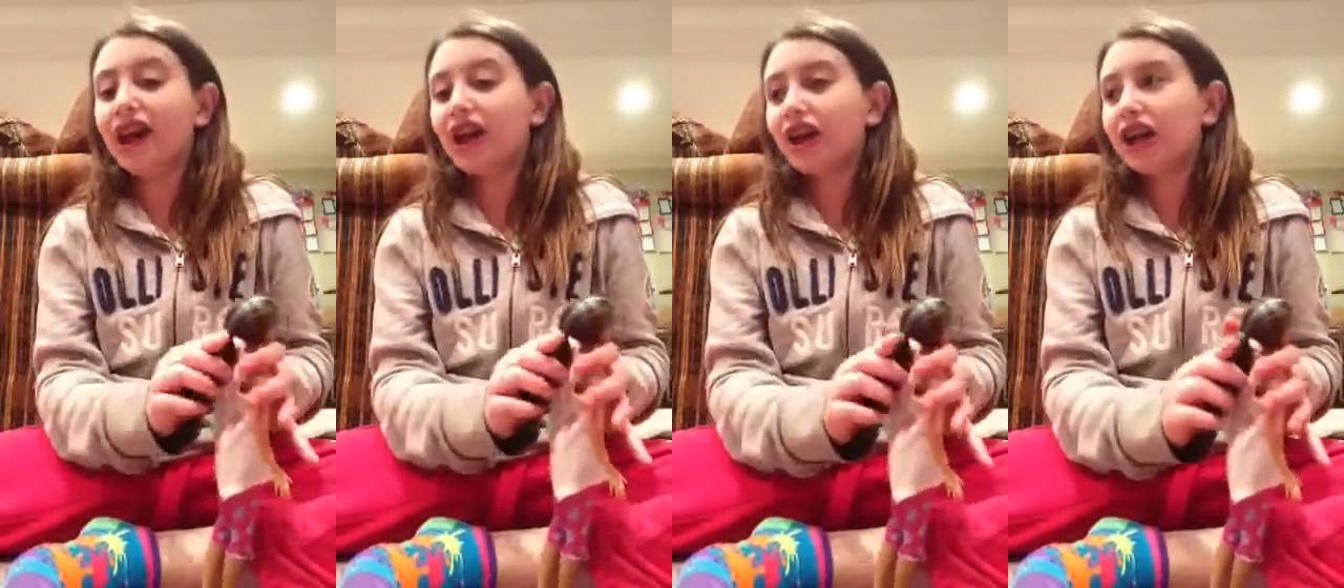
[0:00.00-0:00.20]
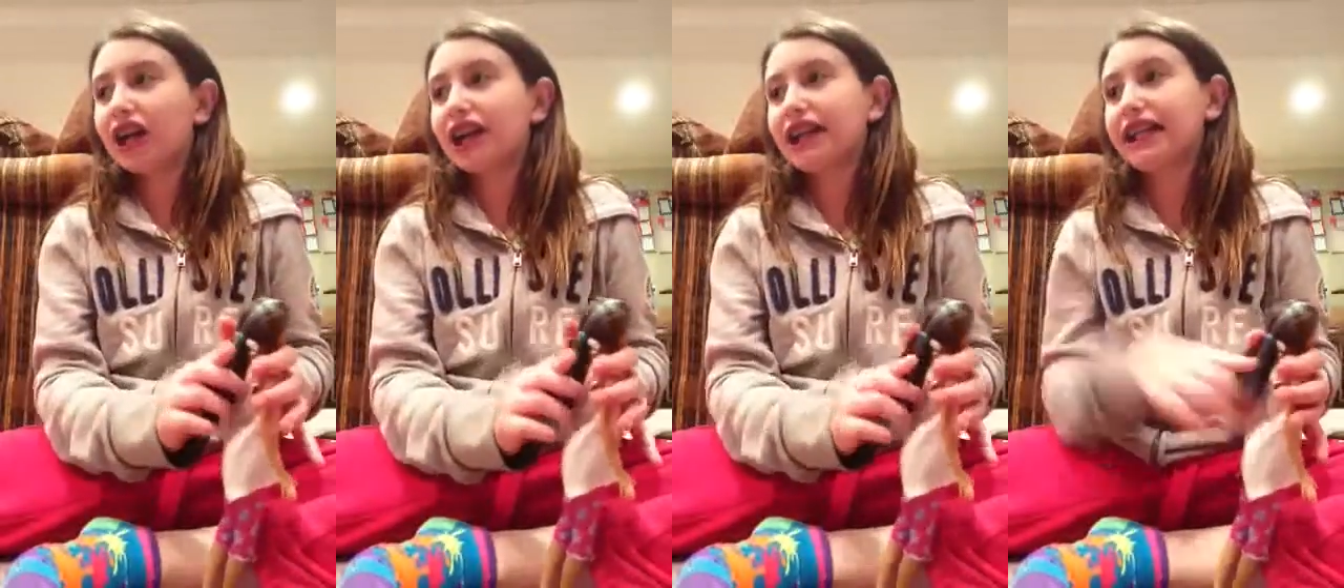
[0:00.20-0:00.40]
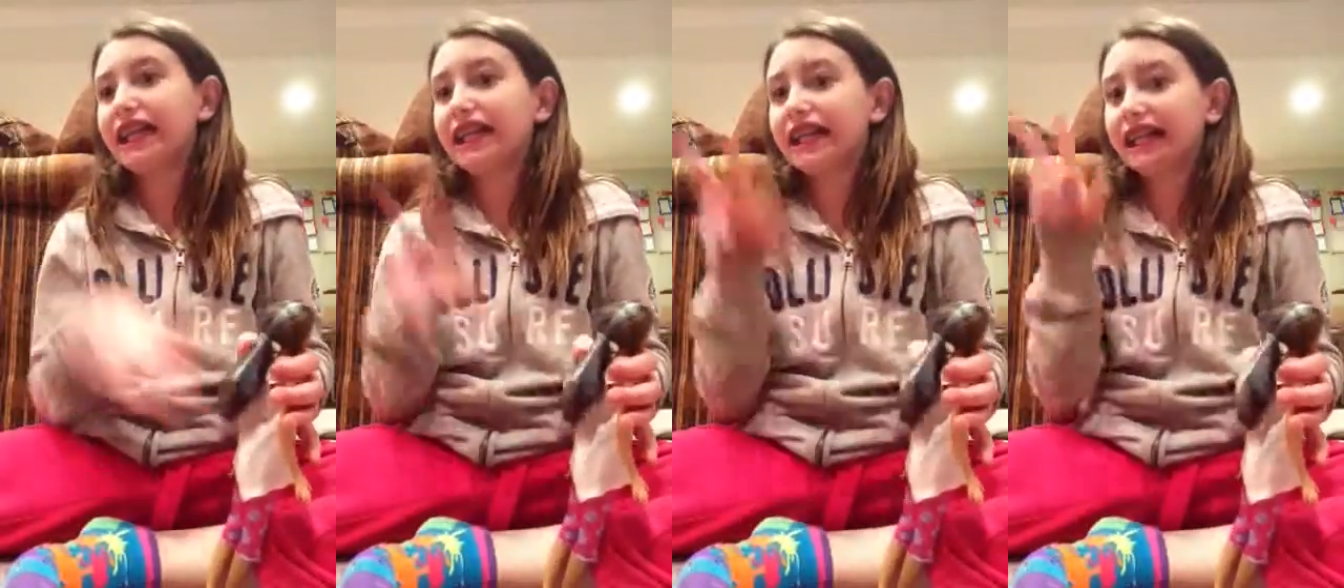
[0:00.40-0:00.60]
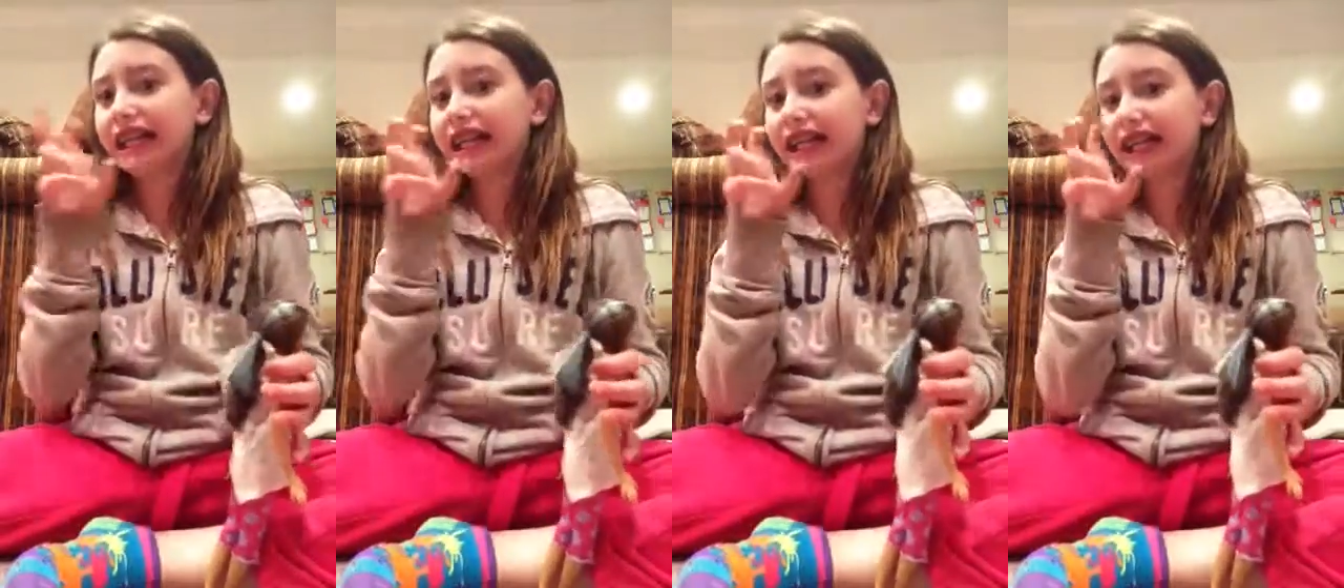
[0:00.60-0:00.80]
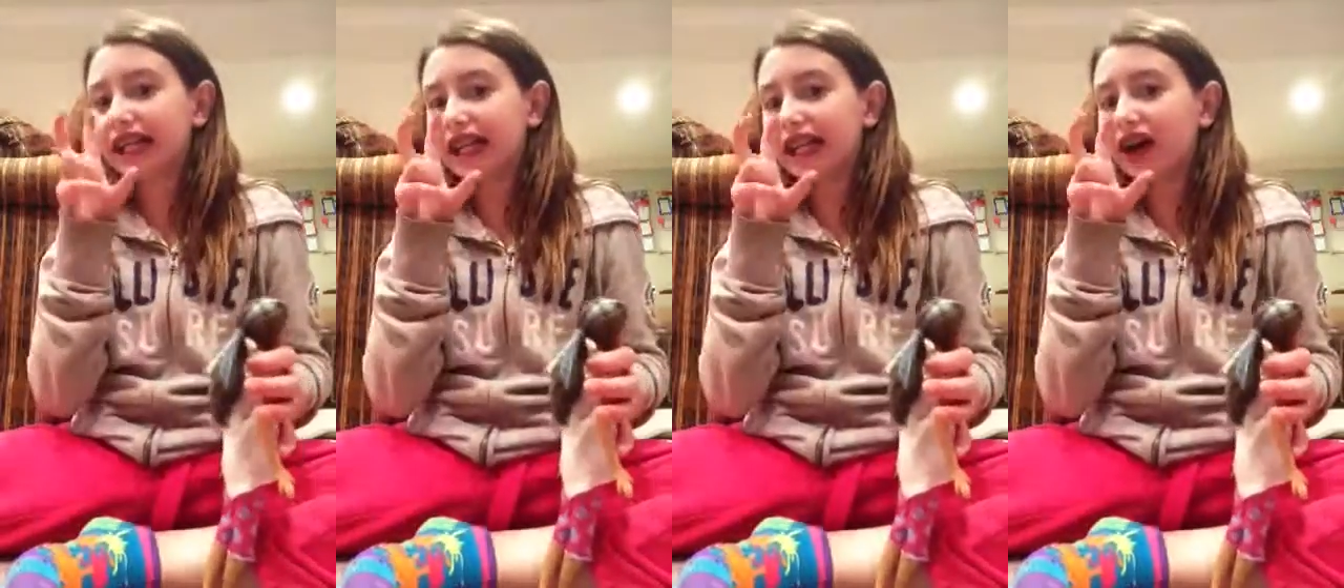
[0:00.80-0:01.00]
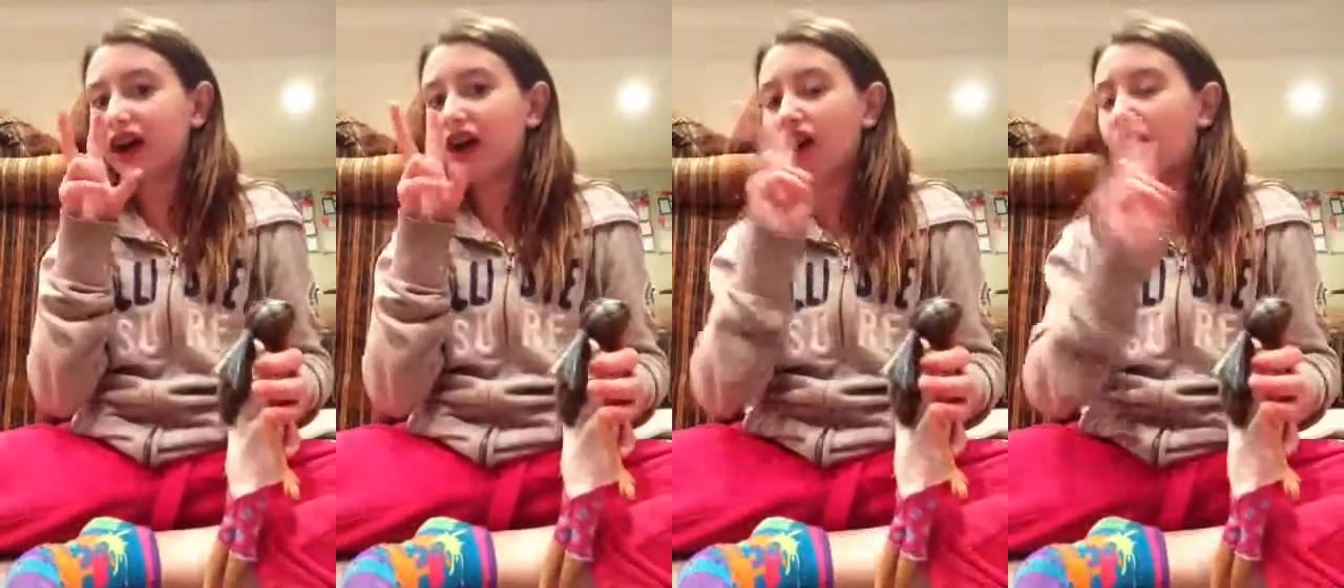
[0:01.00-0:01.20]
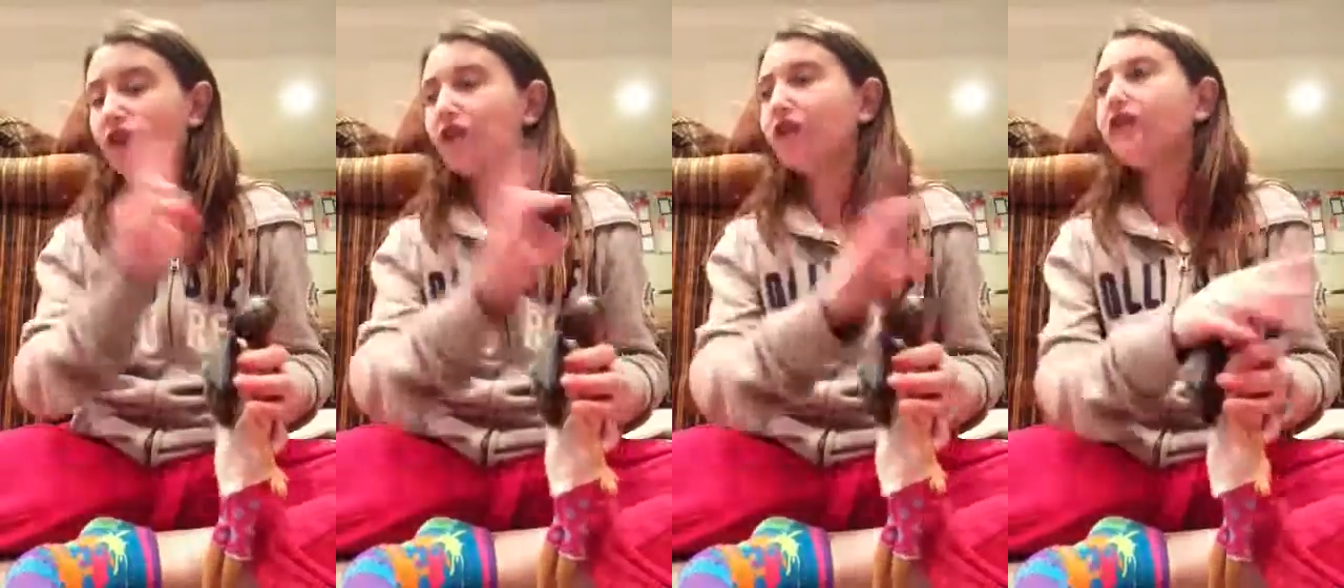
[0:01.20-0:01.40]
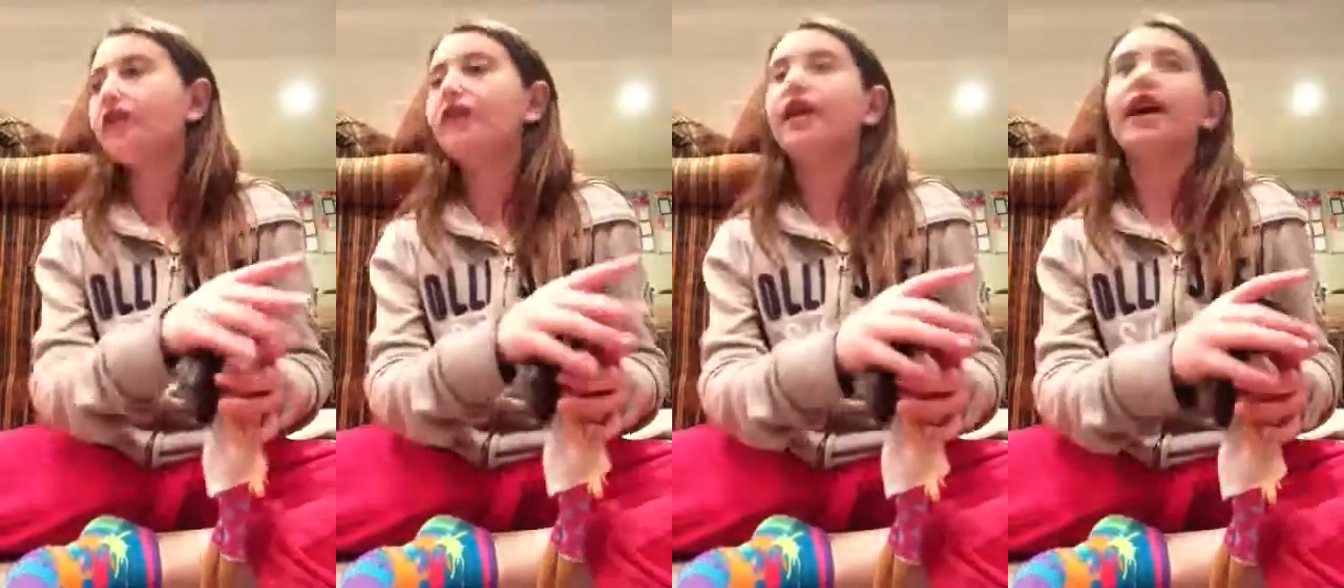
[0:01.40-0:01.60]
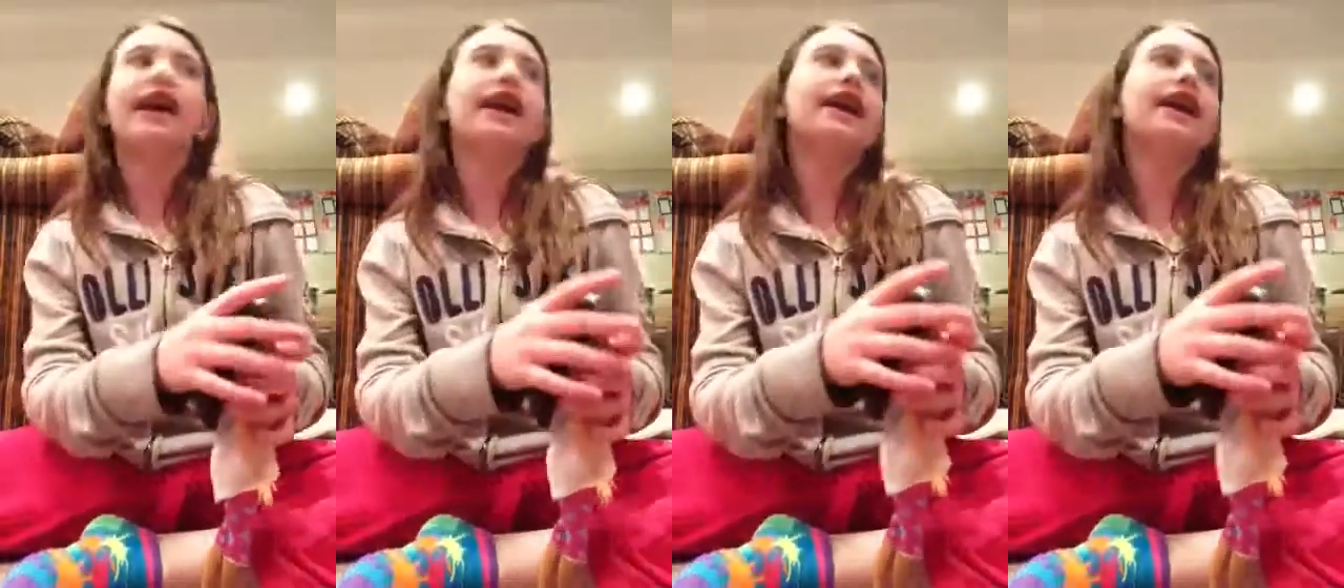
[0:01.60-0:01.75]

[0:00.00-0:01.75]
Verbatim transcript: are kicking it off,